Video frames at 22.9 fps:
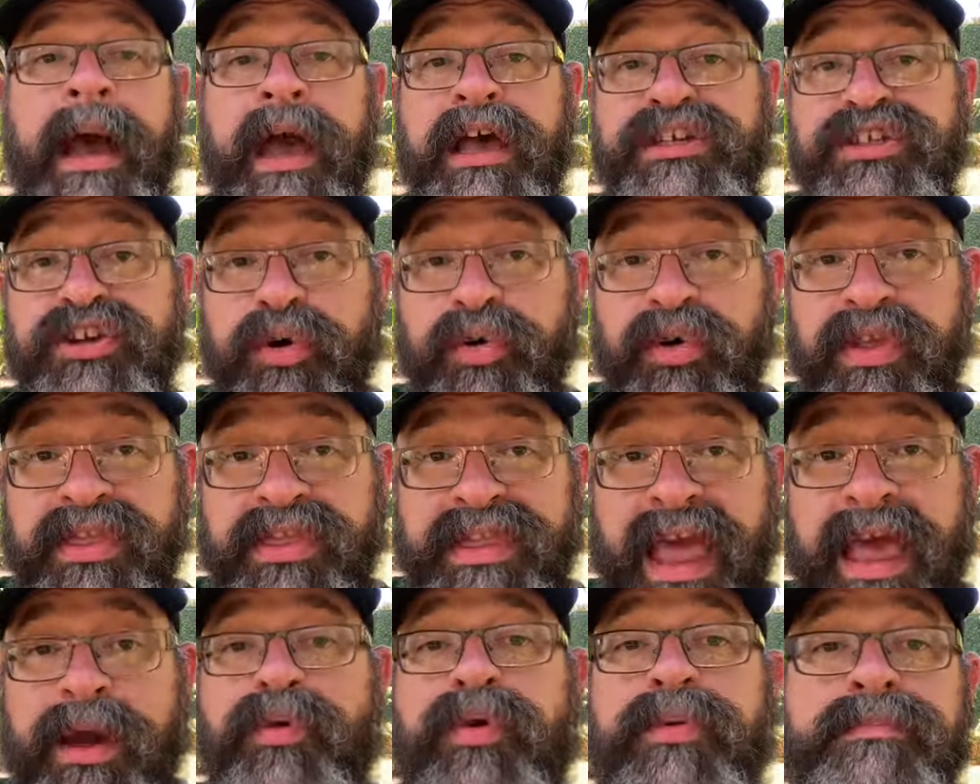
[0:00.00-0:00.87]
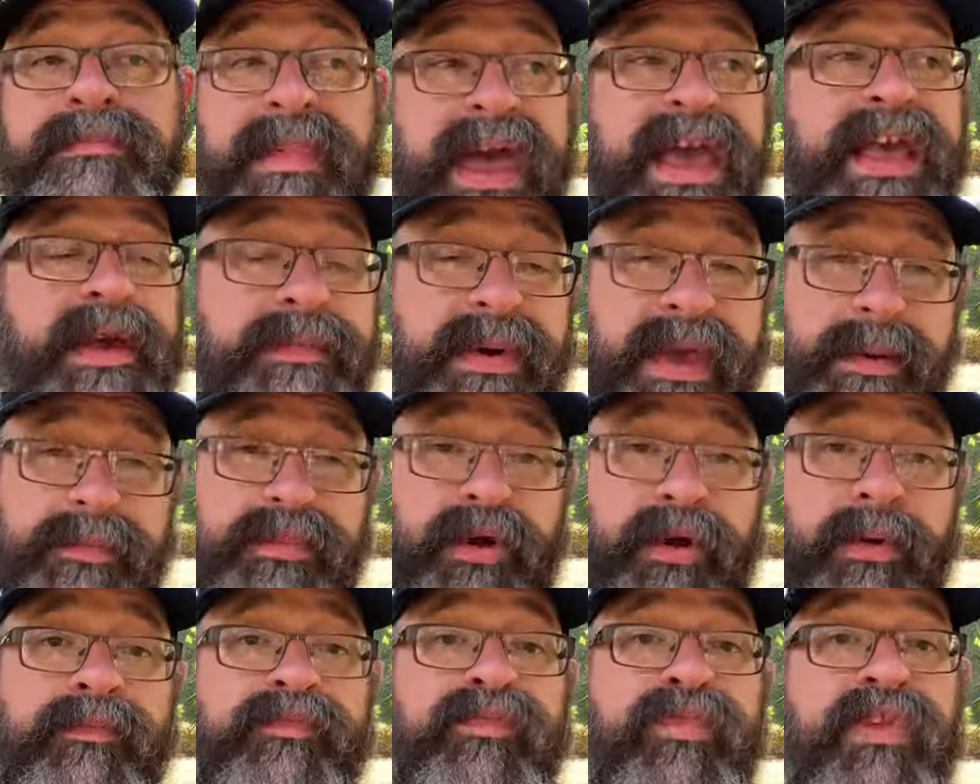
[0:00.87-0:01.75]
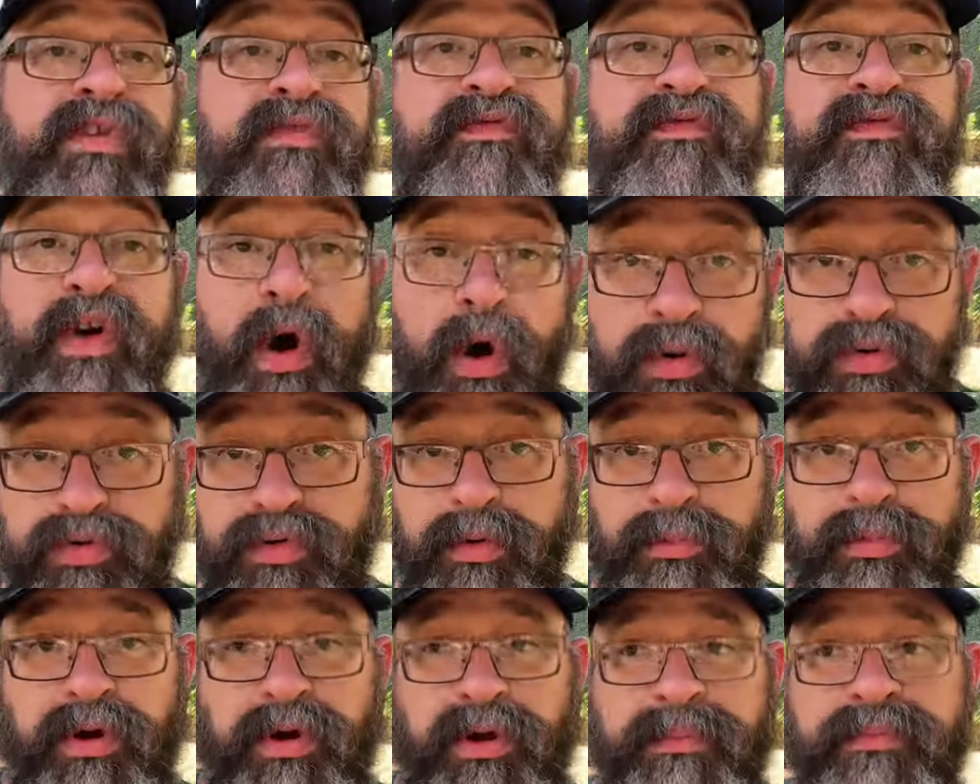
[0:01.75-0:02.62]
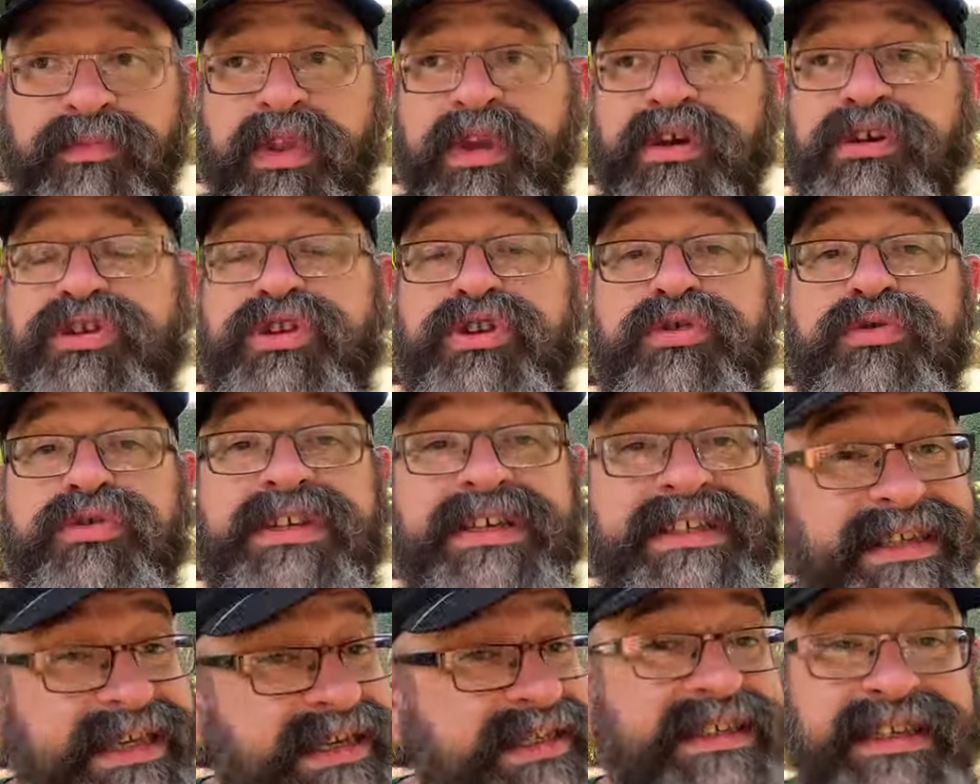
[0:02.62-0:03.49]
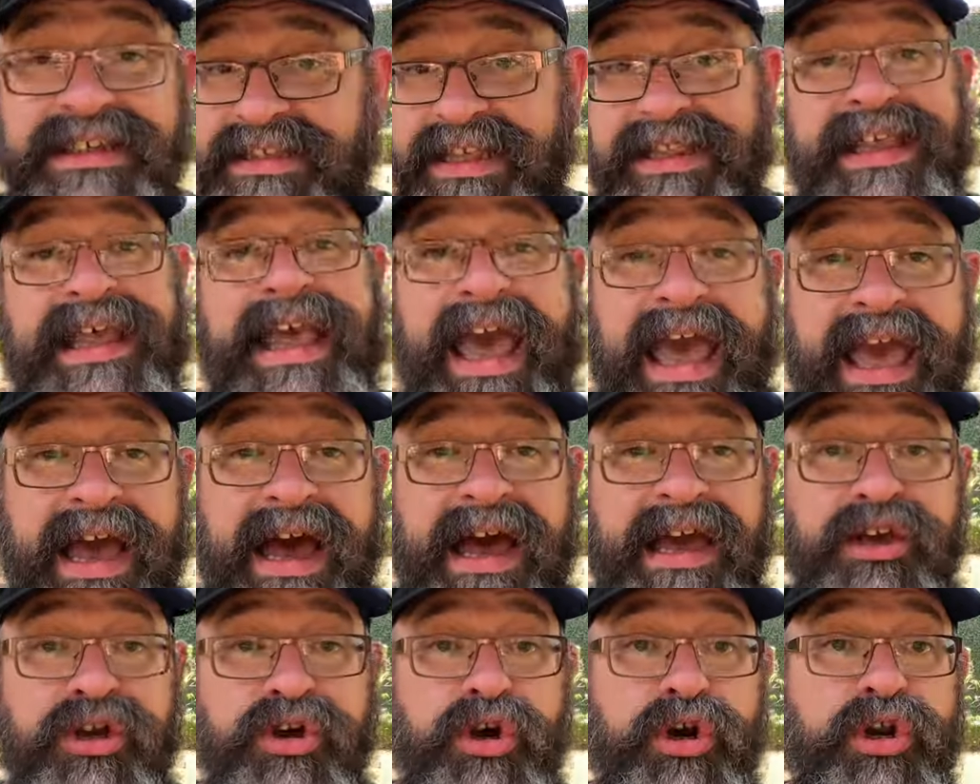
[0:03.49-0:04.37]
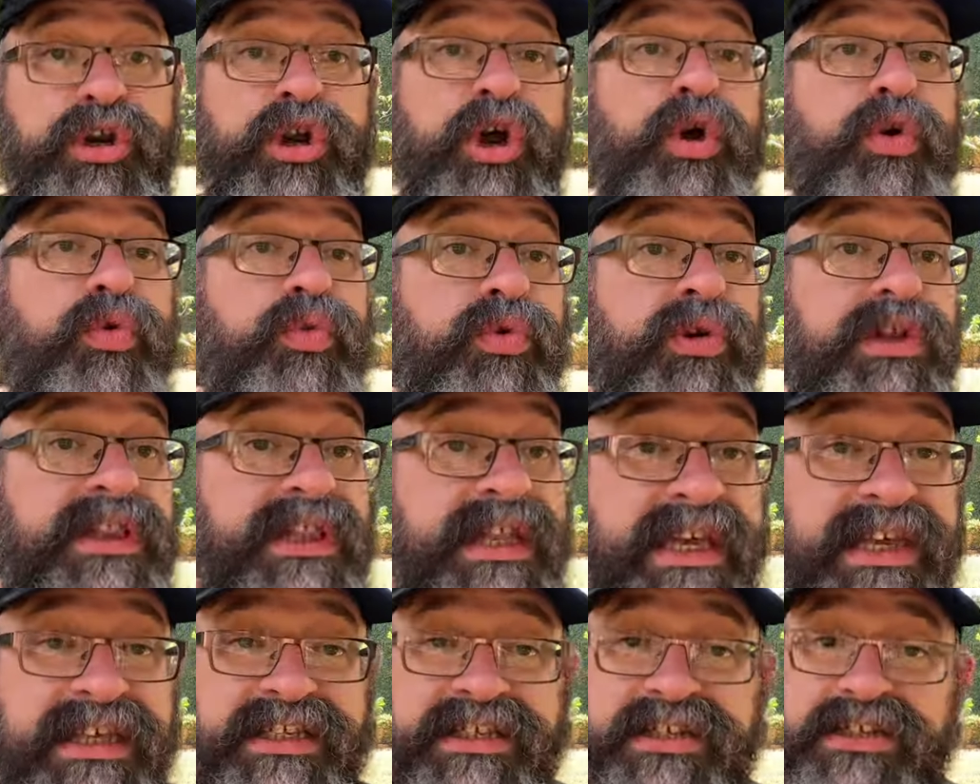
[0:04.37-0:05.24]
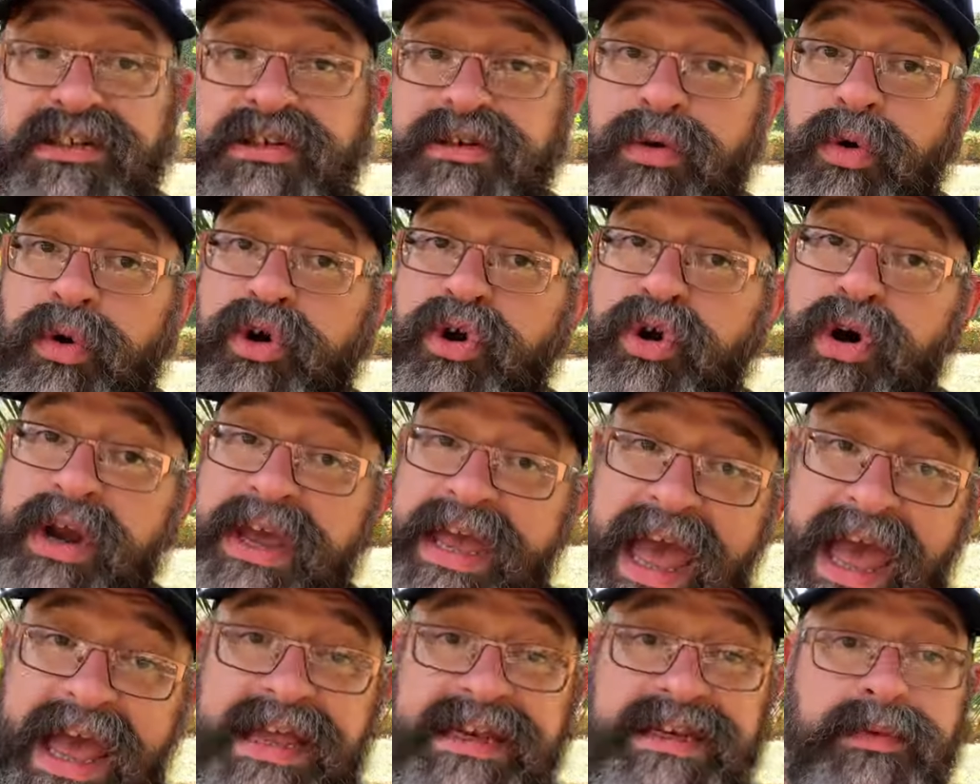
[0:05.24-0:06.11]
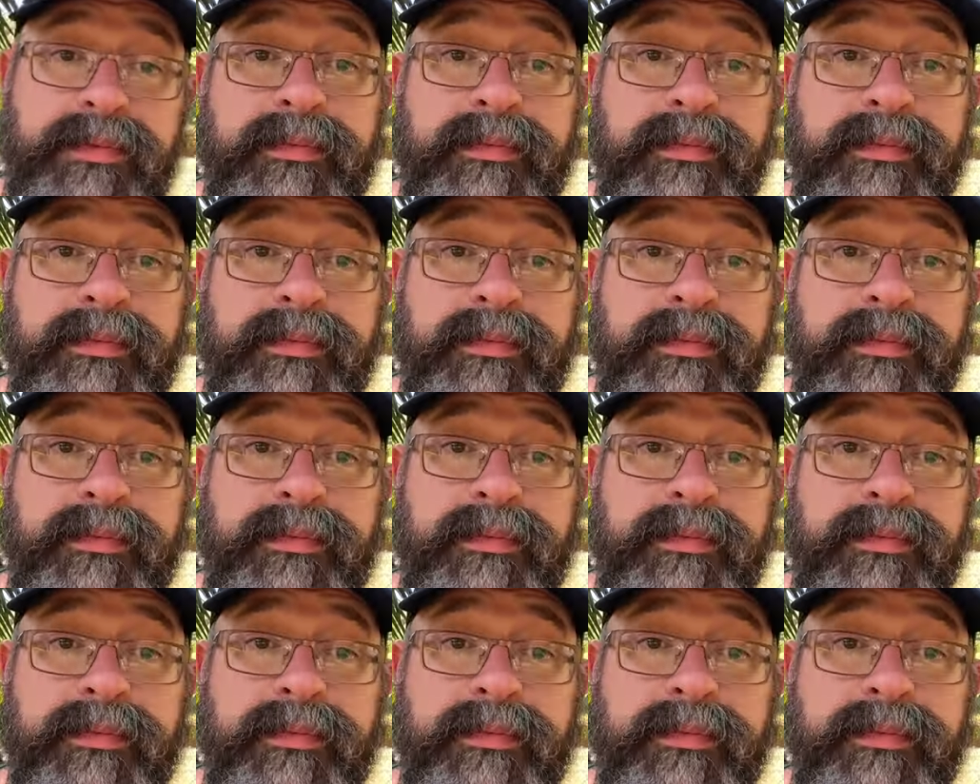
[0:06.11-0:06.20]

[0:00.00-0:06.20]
So they would make people vulnerable to diseases that the AI could release or create.